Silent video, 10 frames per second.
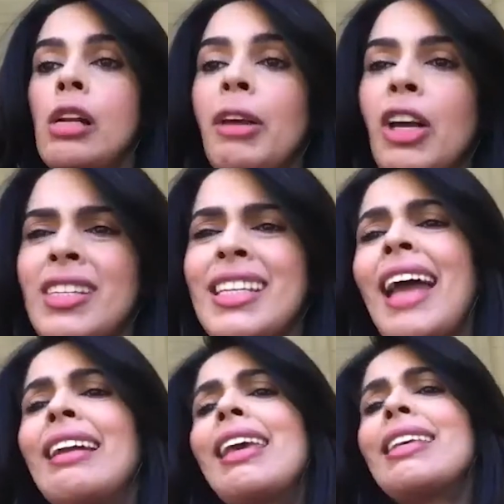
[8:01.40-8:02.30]
because it had
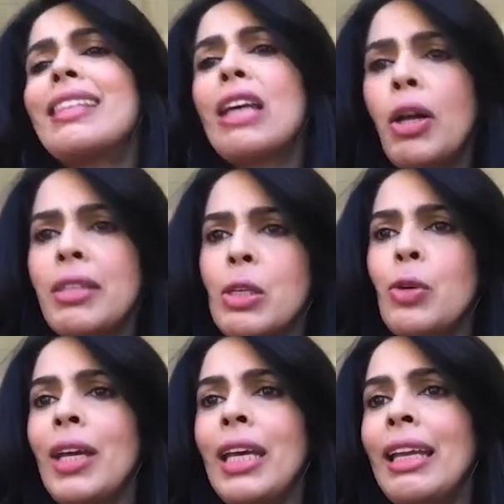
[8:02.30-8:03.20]
kissing on
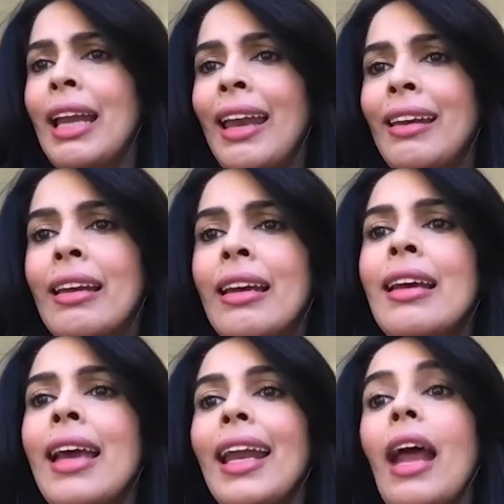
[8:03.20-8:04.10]
screen,
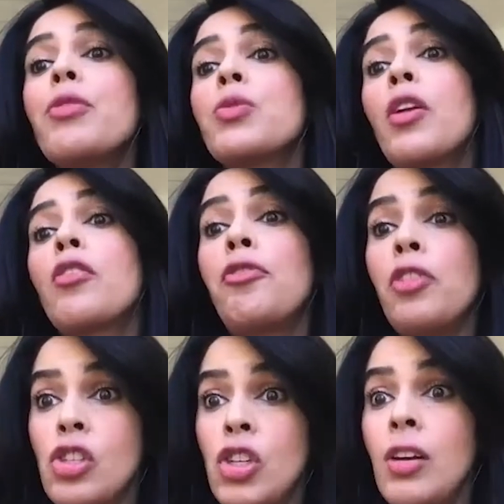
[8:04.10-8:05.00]
and I was one of the
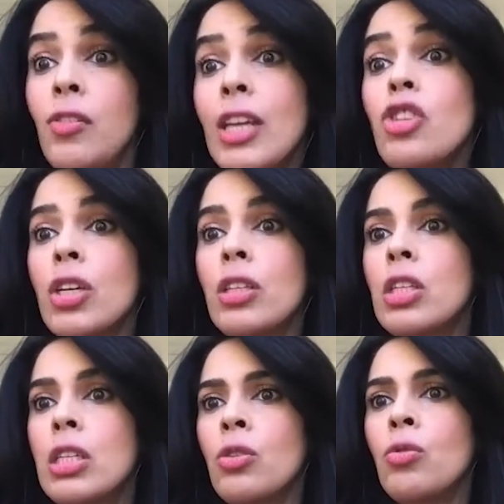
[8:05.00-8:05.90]
first generations to...